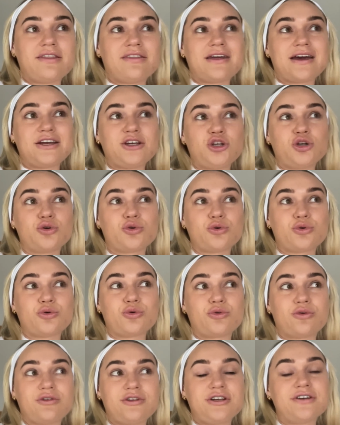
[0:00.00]
that
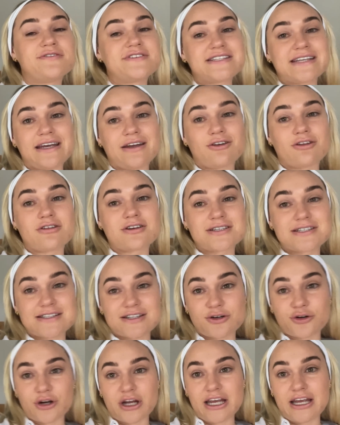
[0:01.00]
you've seen on the
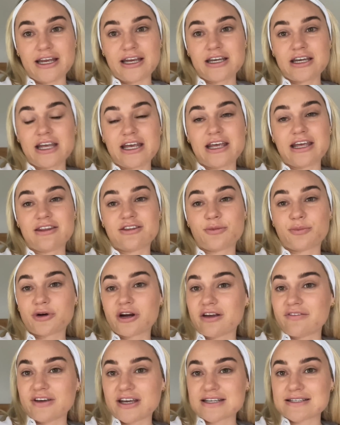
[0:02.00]
screen in the
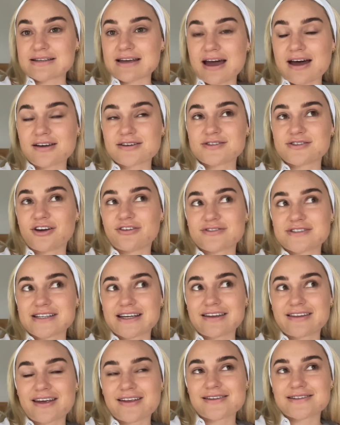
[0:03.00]
previous house, obviously
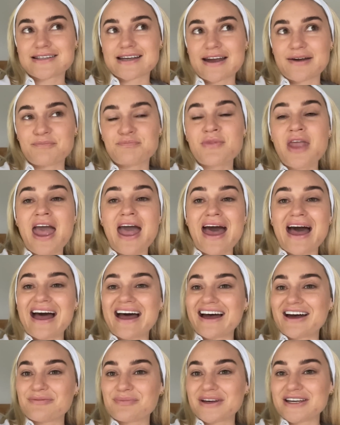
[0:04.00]
they're the same,
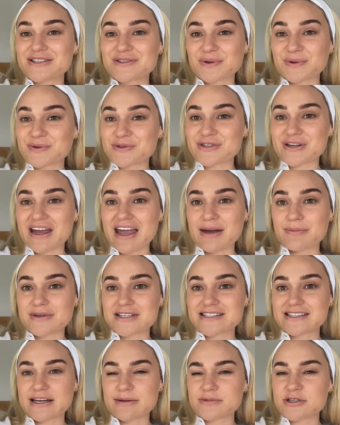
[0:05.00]
is also Emma
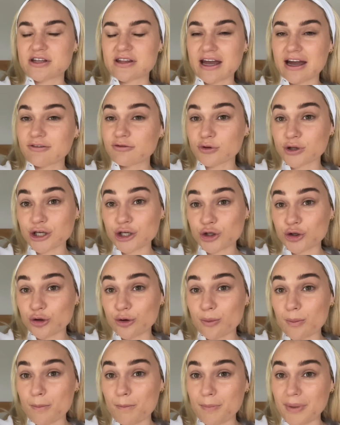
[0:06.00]
Sleep. So they have really
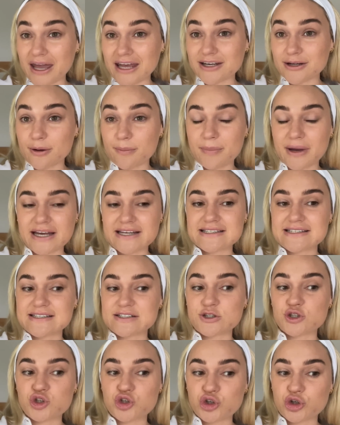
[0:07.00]
cute bed
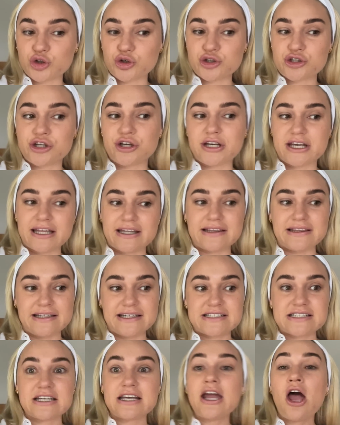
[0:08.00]
bases too. So you can
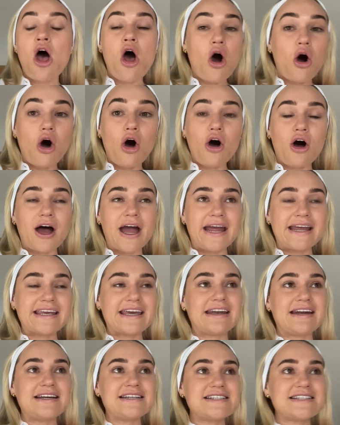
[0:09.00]
literally, oh, and can
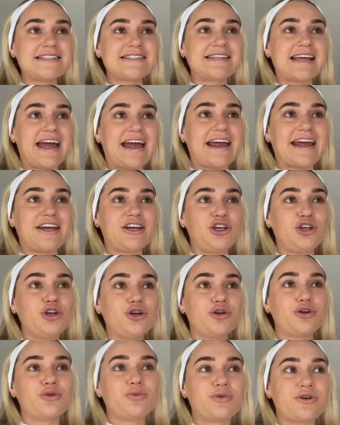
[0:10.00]
I just say,
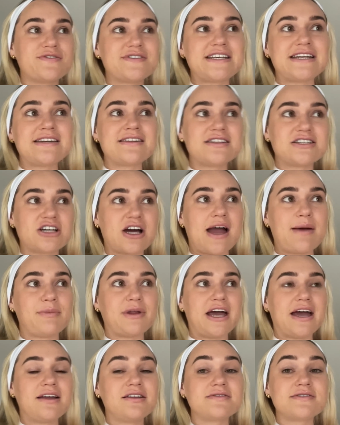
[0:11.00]
you would have seen in the time
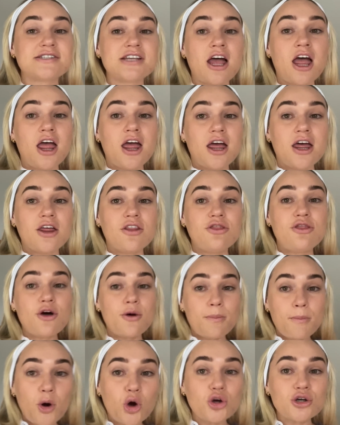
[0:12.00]
lapse, the
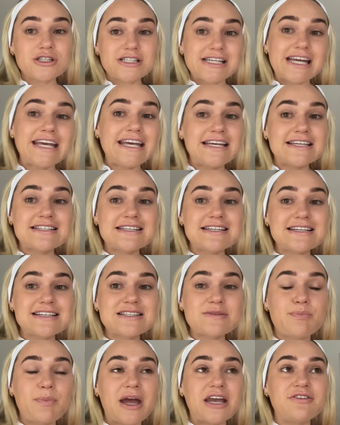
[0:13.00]
most
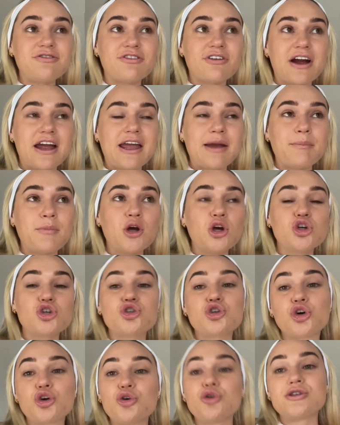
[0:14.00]
easiest bed frame
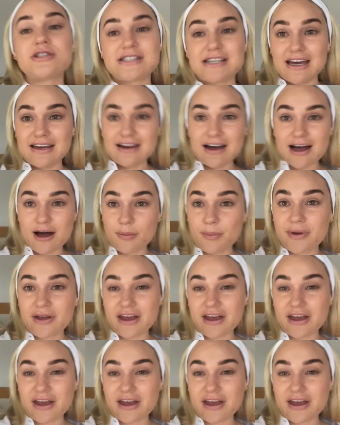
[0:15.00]
to set up